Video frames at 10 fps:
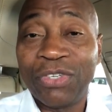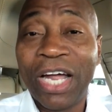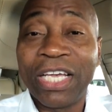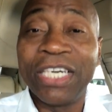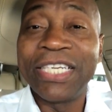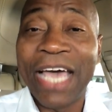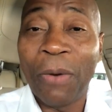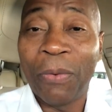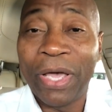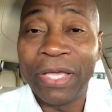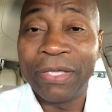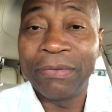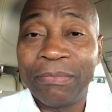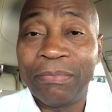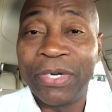You're not good in that way.
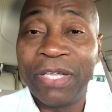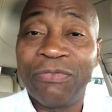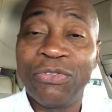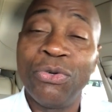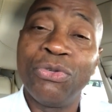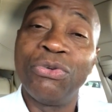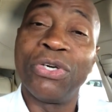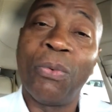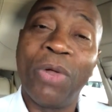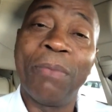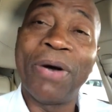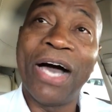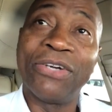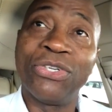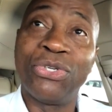But if you use your
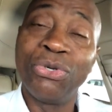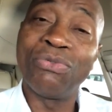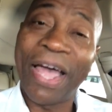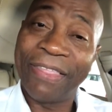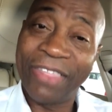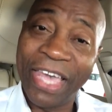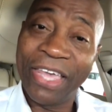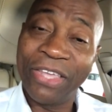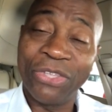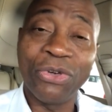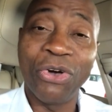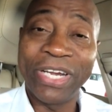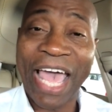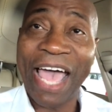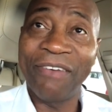willpower to do the right thing, you're
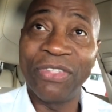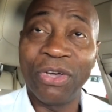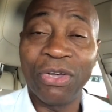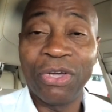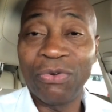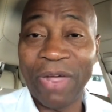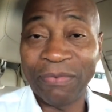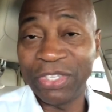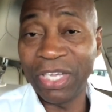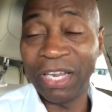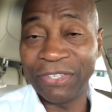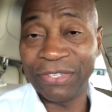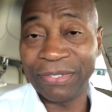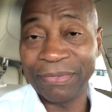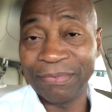going to have the right
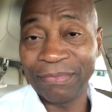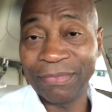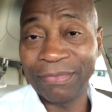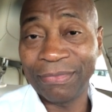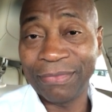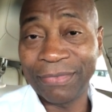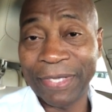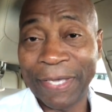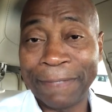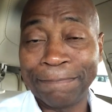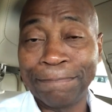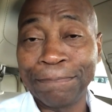results. Okay?